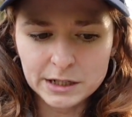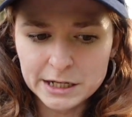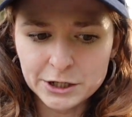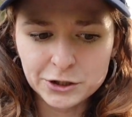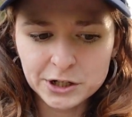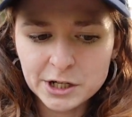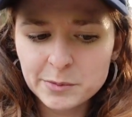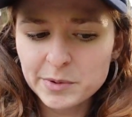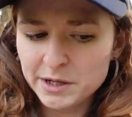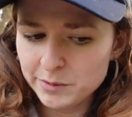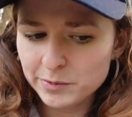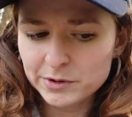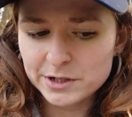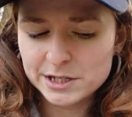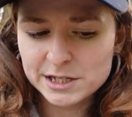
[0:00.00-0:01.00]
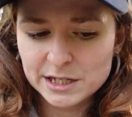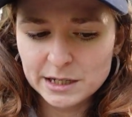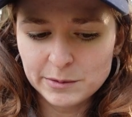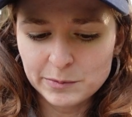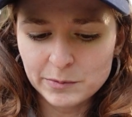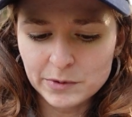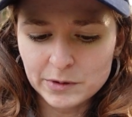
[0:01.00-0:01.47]
you're gonna be able to
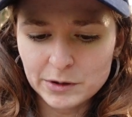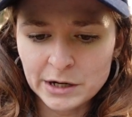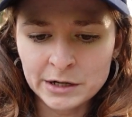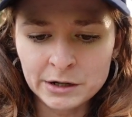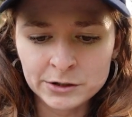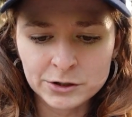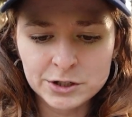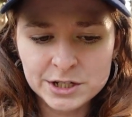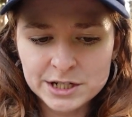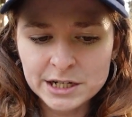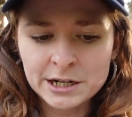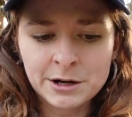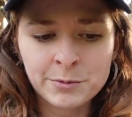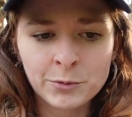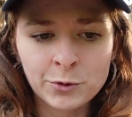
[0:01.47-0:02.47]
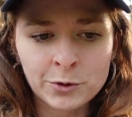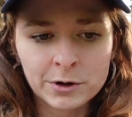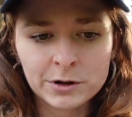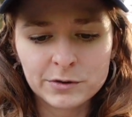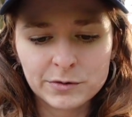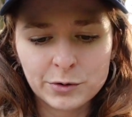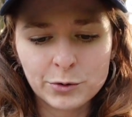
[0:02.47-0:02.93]
see and understand more
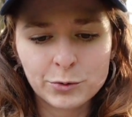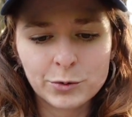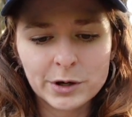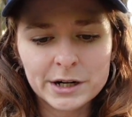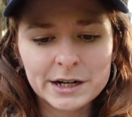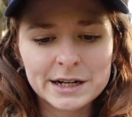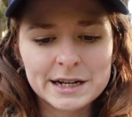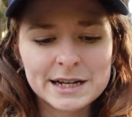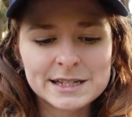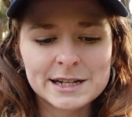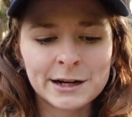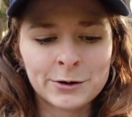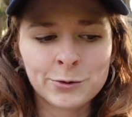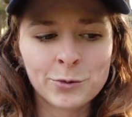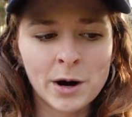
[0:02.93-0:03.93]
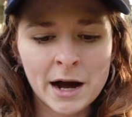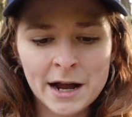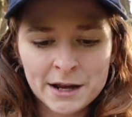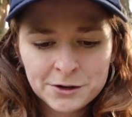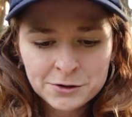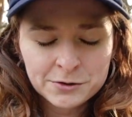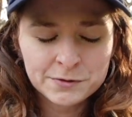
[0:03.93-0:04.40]
of what it is and why
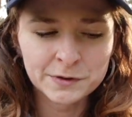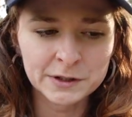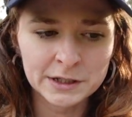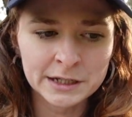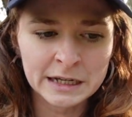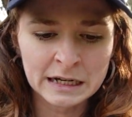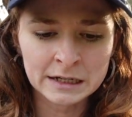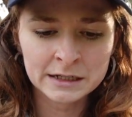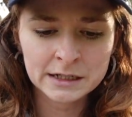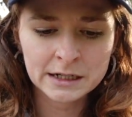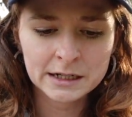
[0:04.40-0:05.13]
you're feeling